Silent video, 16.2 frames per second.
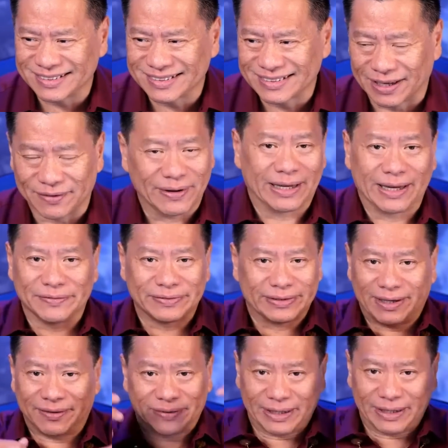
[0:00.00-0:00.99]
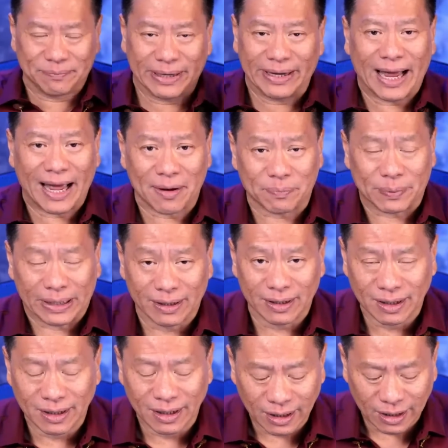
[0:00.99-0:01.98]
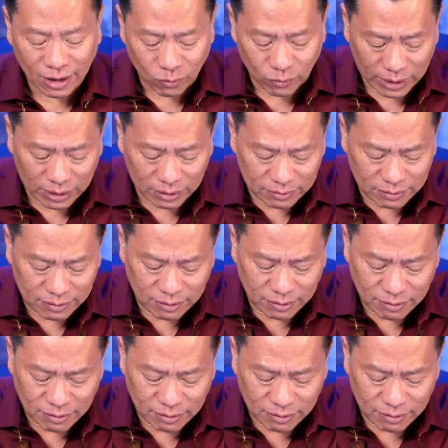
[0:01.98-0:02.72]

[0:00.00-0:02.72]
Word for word: giving gifts and everything, being happy. Well,